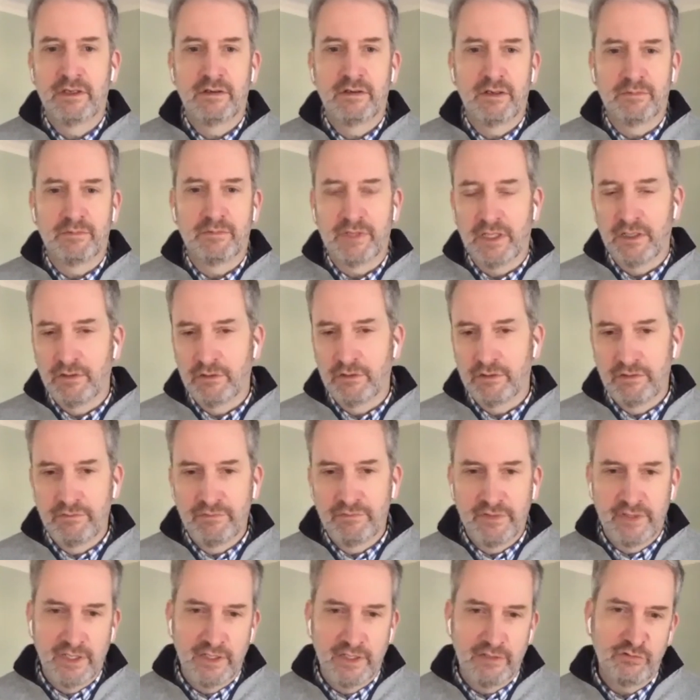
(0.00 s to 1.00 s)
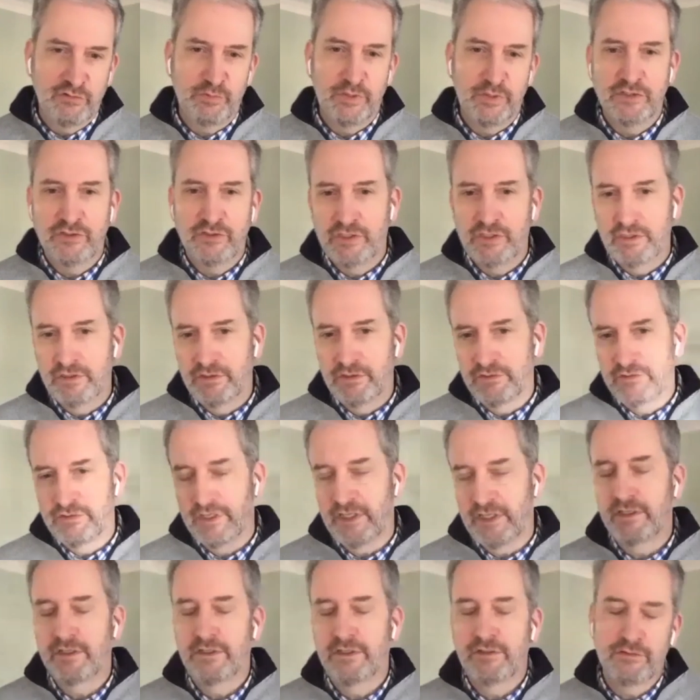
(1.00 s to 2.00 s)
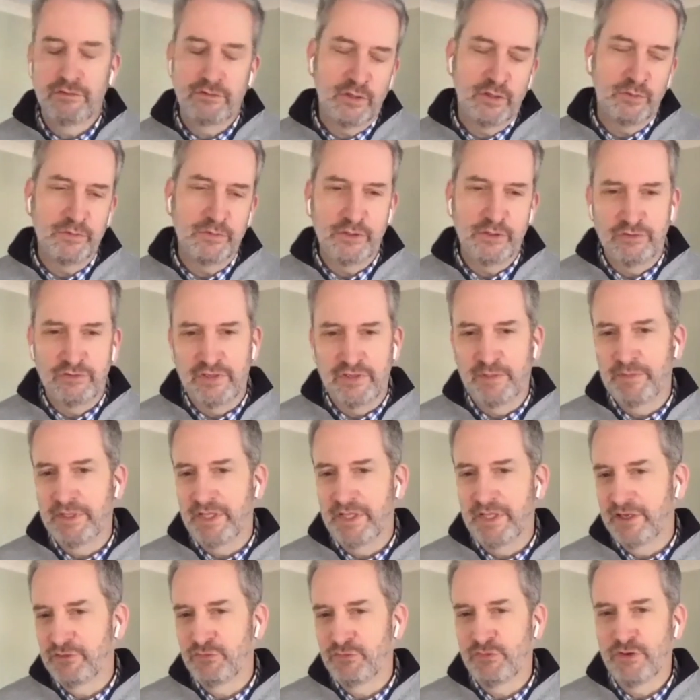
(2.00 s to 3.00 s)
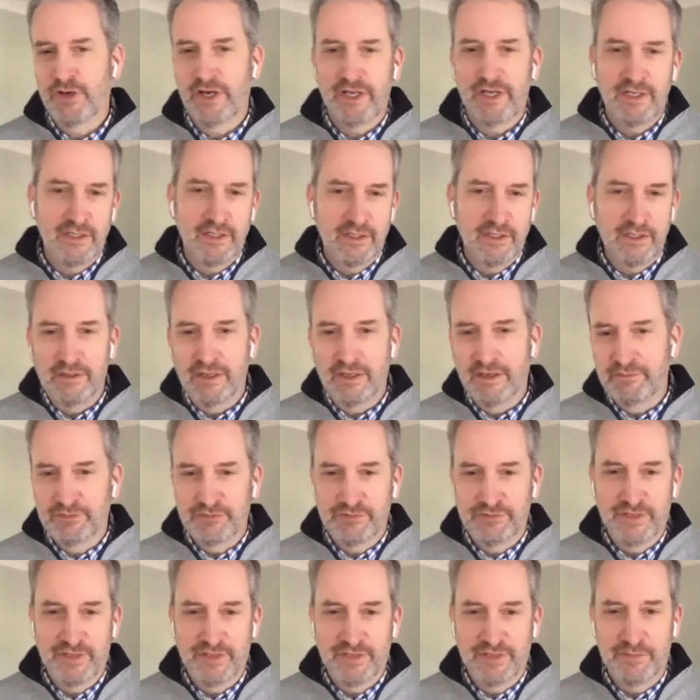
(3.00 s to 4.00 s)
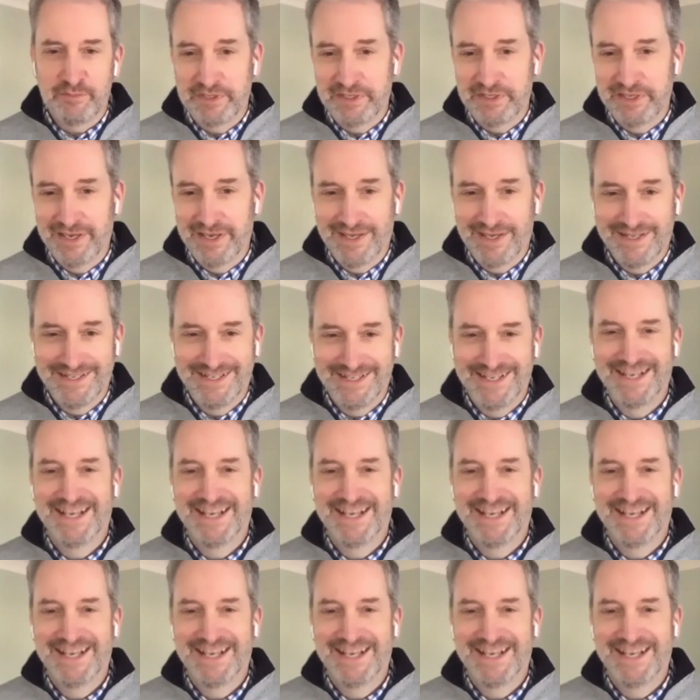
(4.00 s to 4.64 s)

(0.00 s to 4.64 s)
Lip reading: I'm not looking for that spreadsheet you told me you'd send me last Friday that you haven't sent me yet.